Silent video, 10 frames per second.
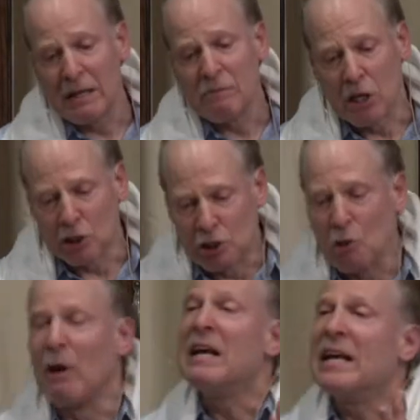
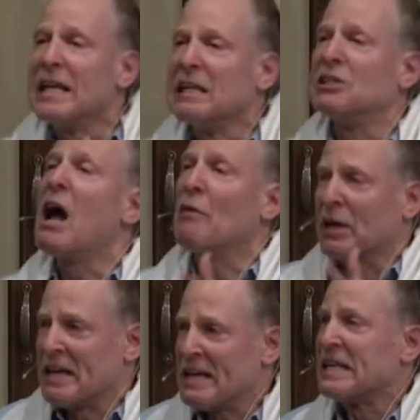Yeshua is the
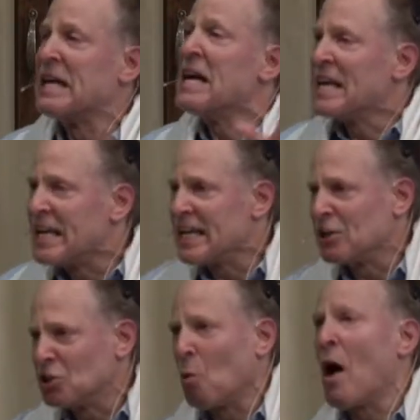king. He
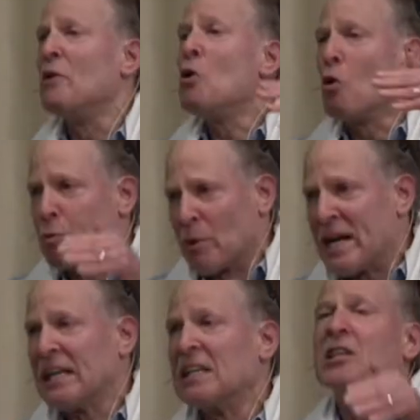is the one who
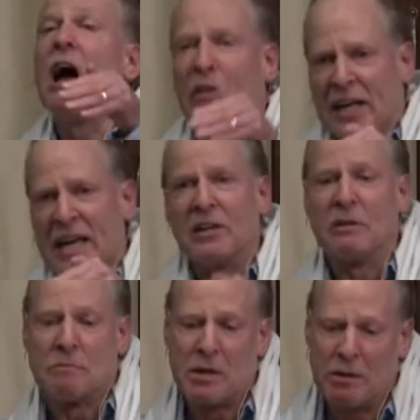brings the kingdom.